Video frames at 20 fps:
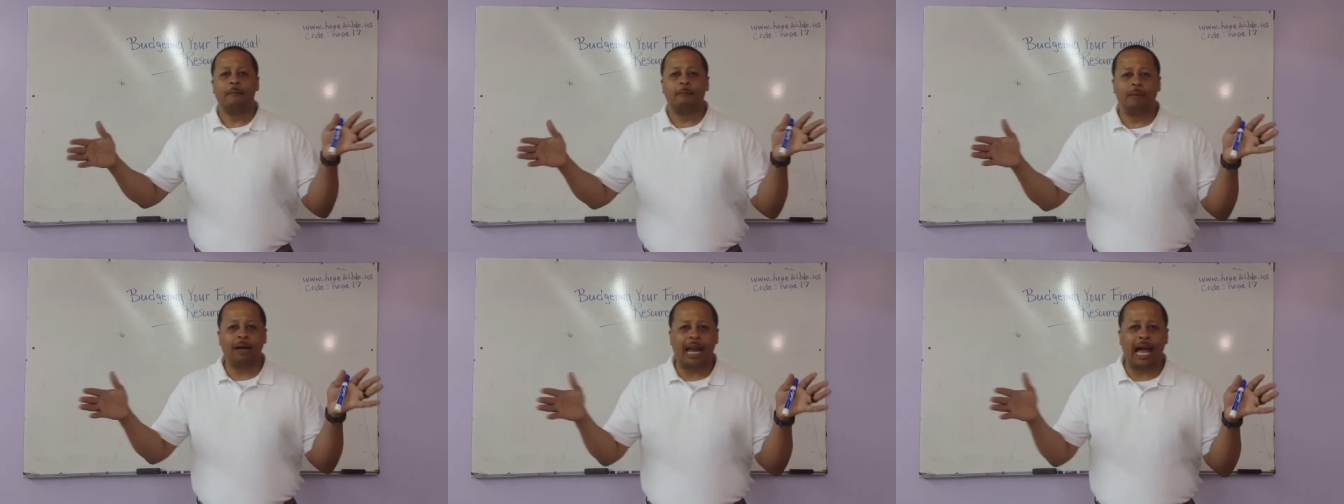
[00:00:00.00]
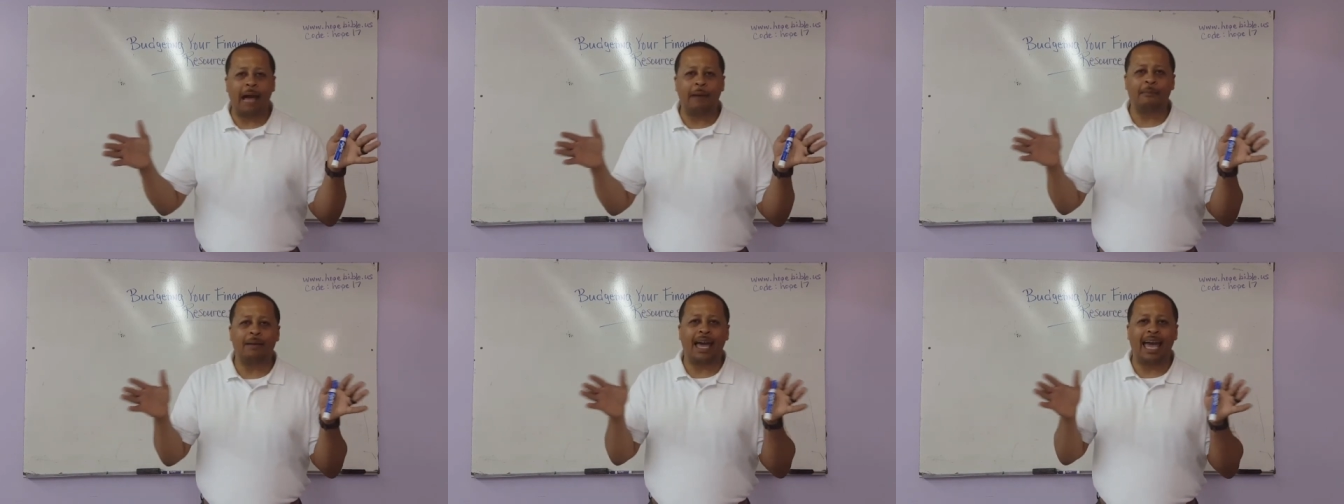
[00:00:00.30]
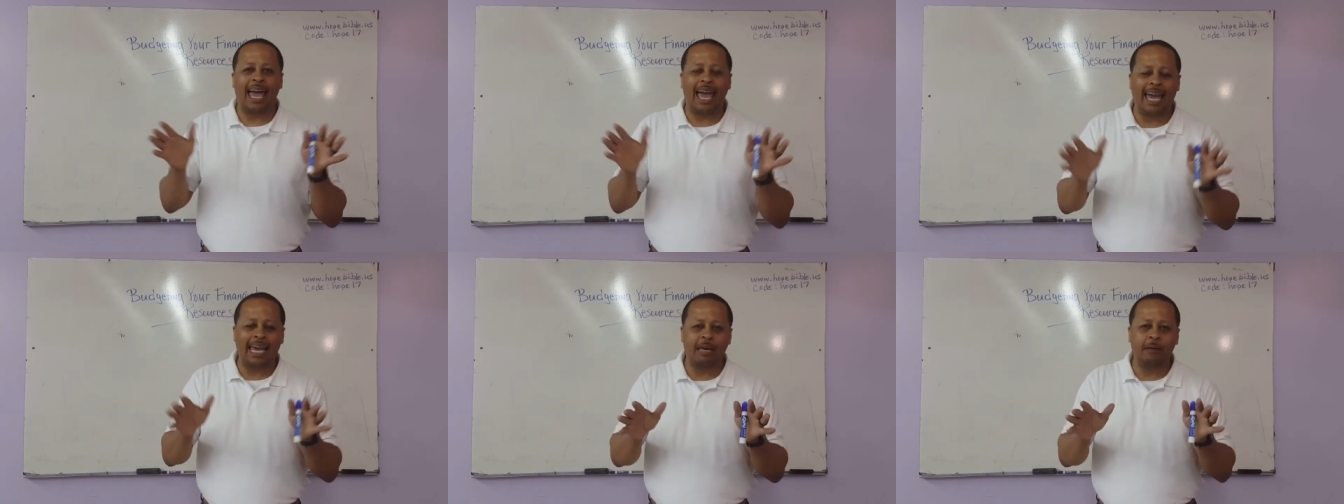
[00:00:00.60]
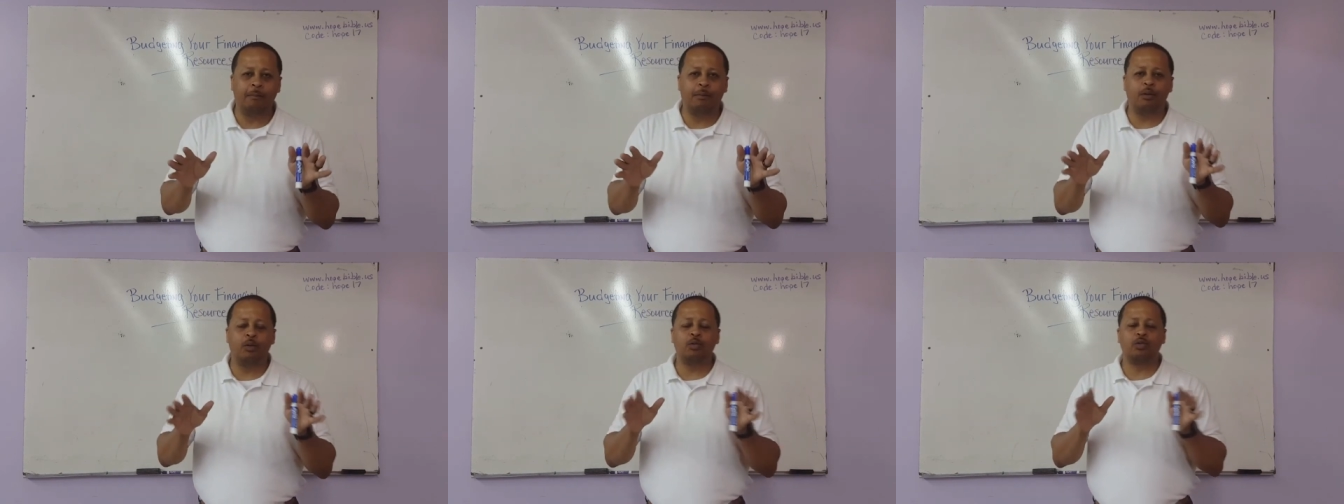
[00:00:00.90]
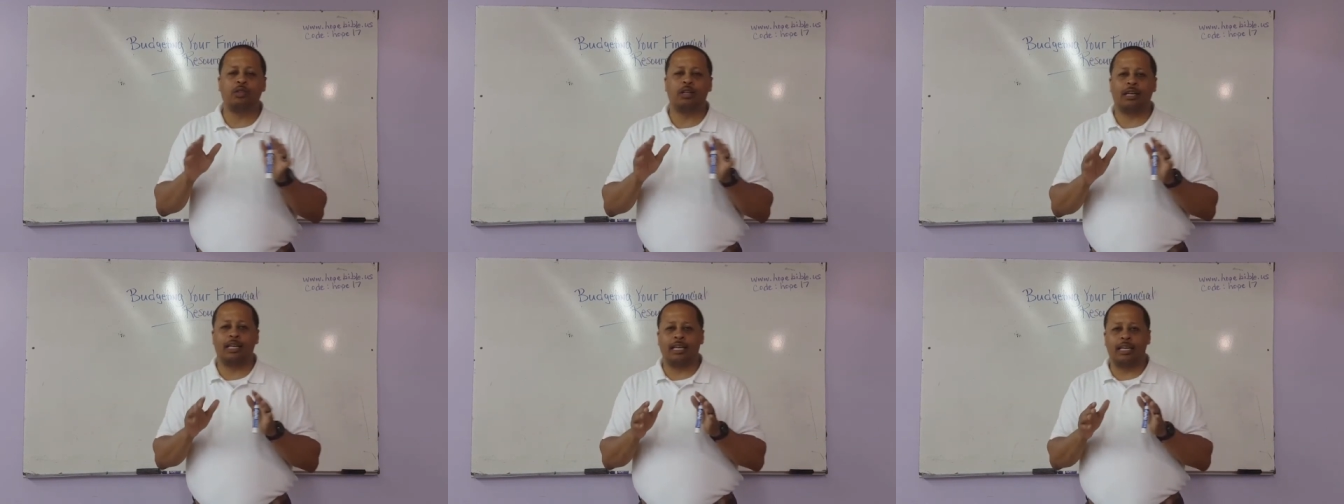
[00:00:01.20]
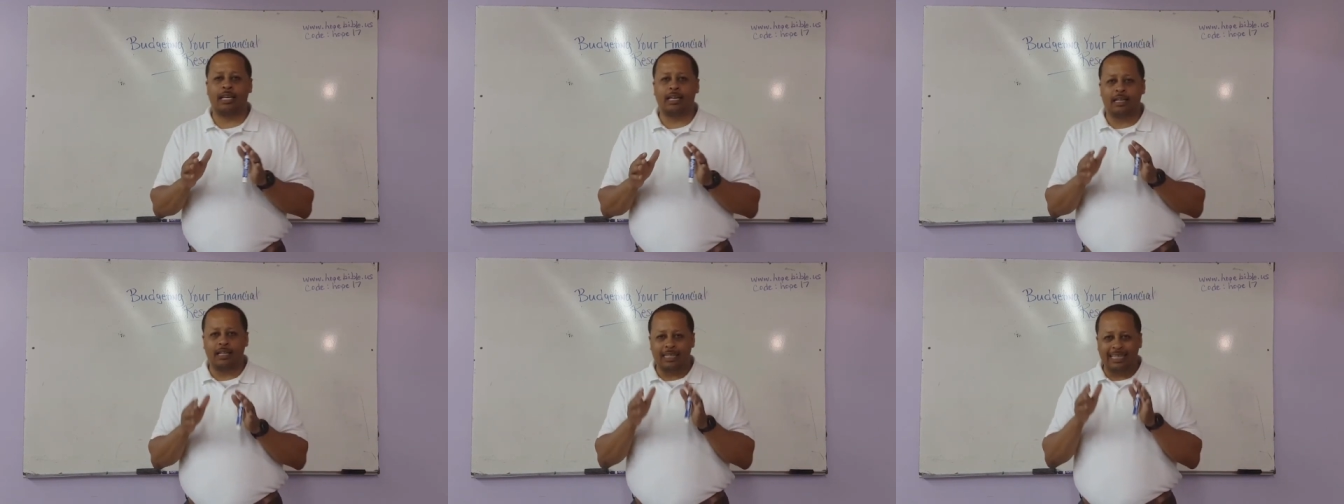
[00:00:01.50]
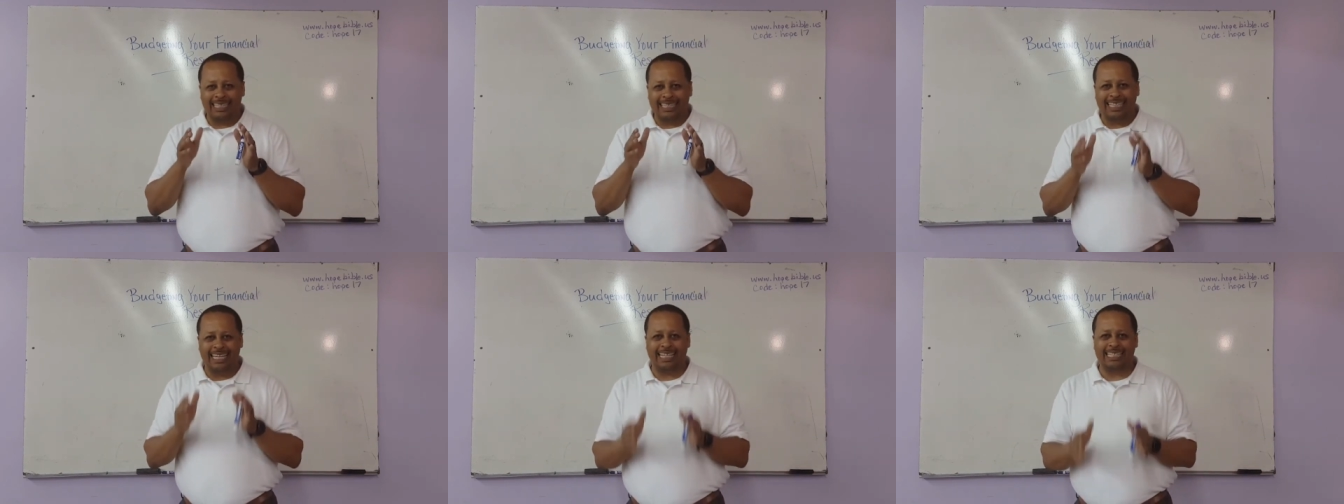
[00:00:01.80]
but I'm able to
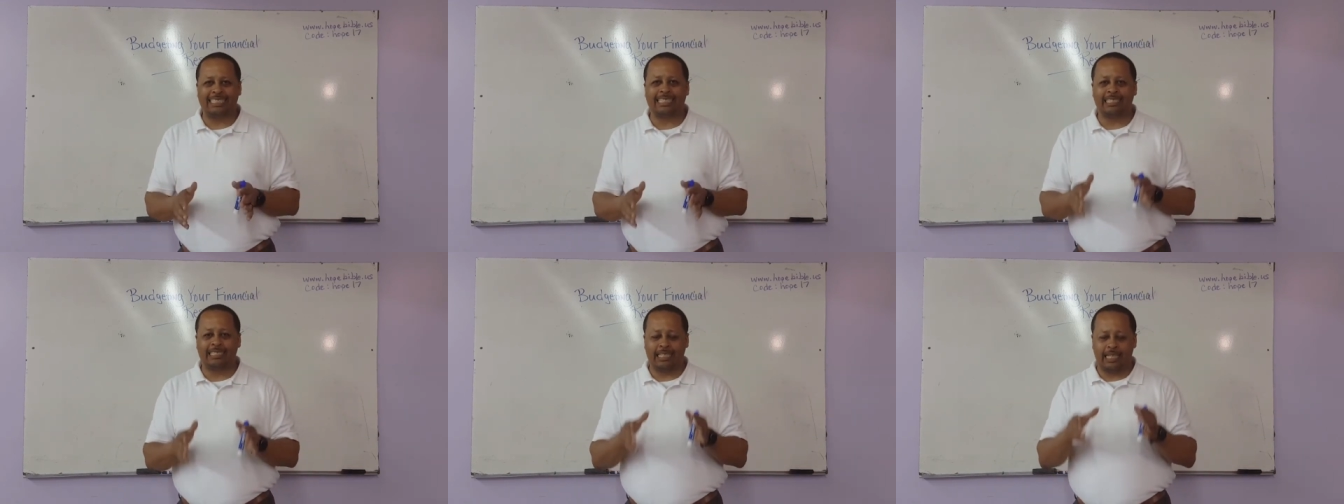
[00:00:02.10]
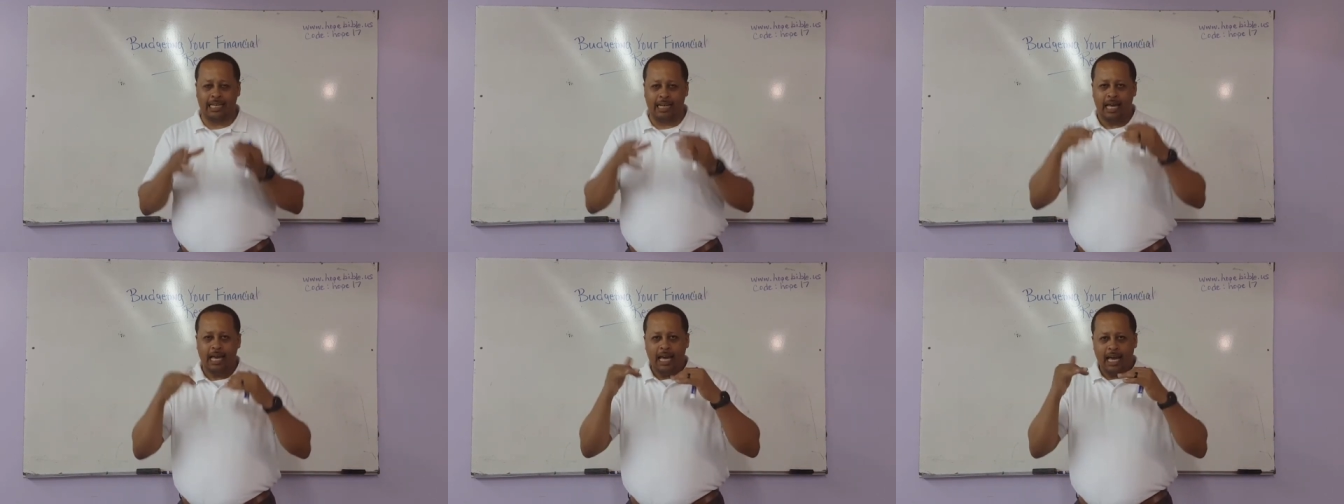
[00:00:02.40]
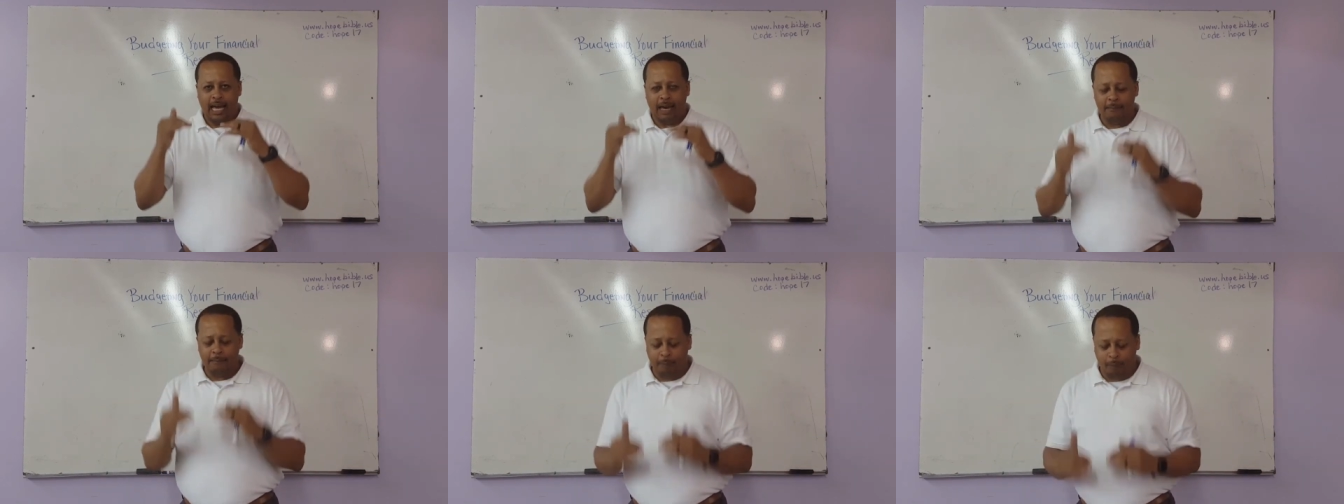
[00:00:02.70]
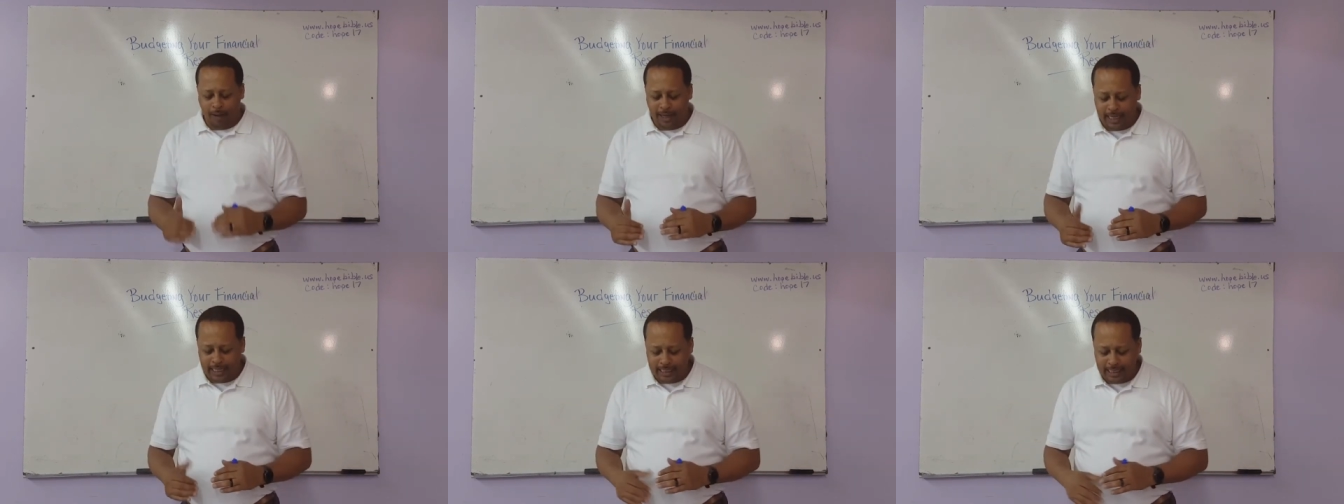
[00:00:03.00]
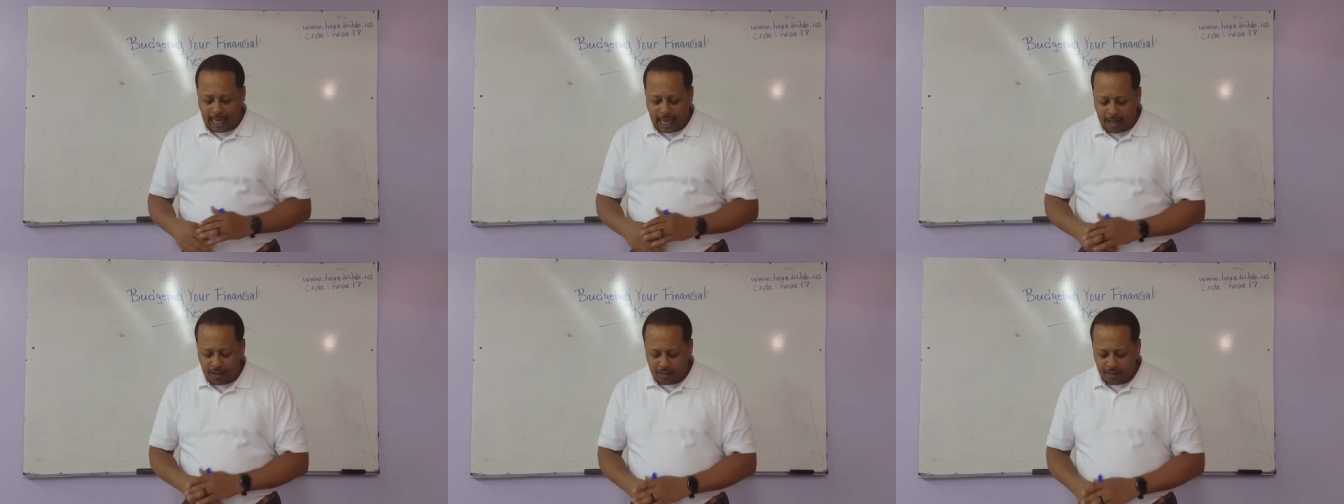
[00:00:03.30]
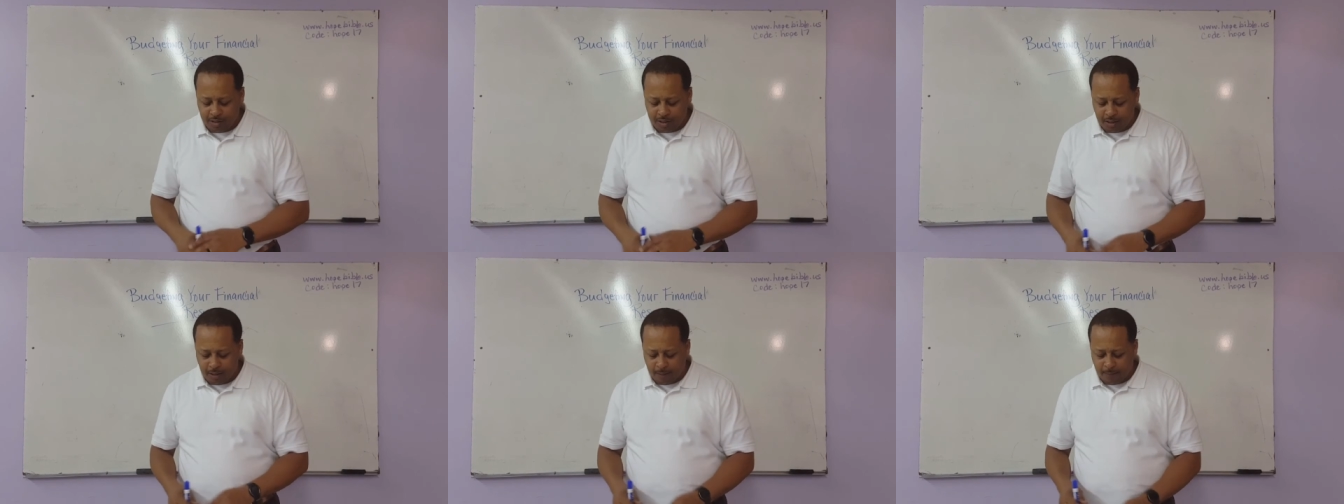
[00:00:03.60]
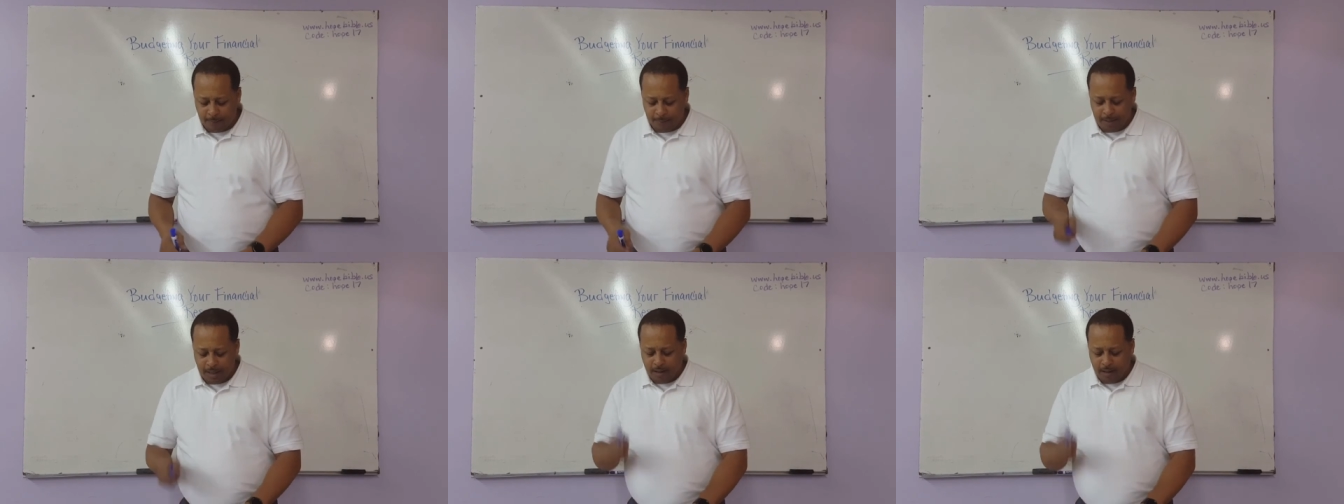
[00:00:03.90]
condense it and bring it down some.